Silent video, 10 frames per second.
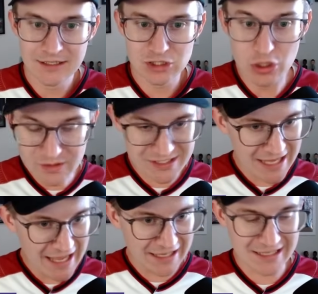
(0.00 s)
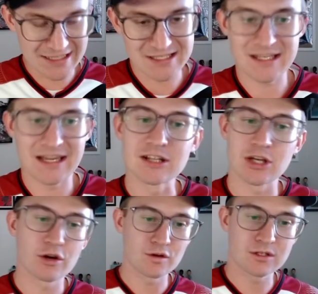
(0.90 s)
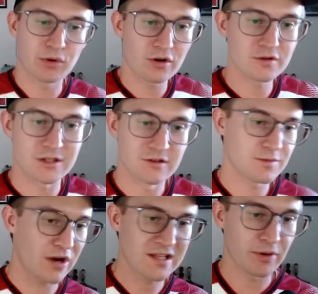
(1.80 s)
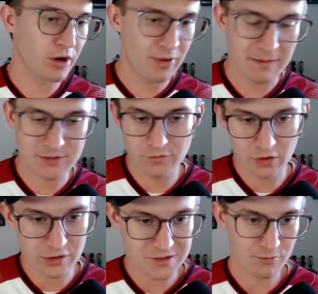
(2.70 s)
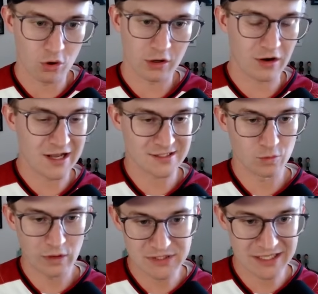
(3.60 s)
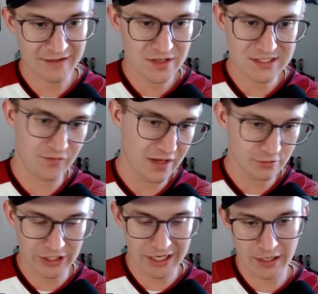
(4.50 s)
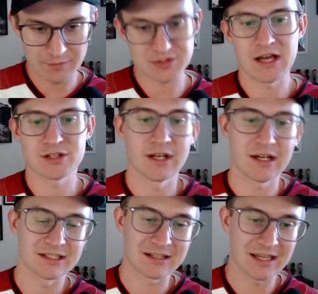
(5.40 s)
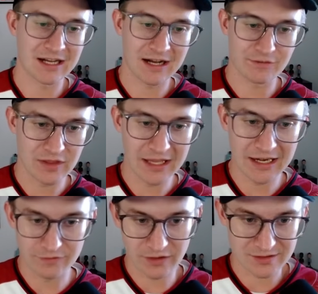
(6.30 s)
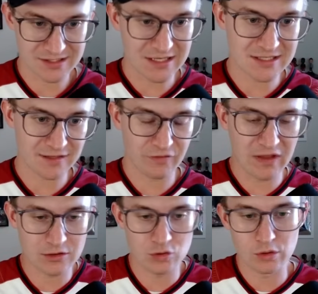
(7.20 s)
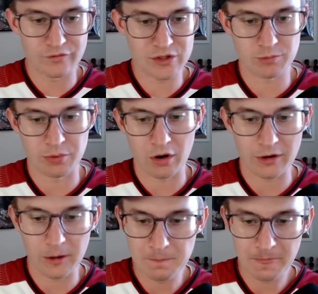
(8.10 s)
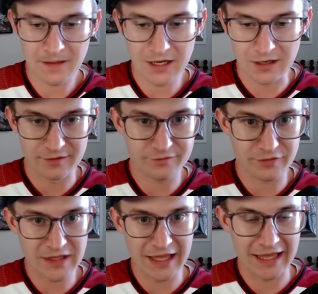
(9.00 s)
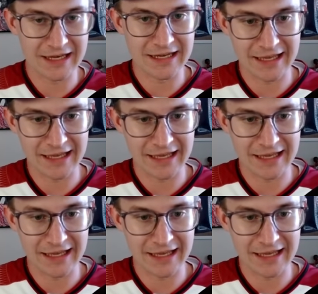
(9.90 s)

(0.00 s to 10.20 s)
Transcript: Tuesday against the San Antonio Spurs. There's spreads, player props, over-unders, and more across the website. Visit FanDuel.com/LockedOn. Kick off the NFL season. FanDuel, official partner of the NFL.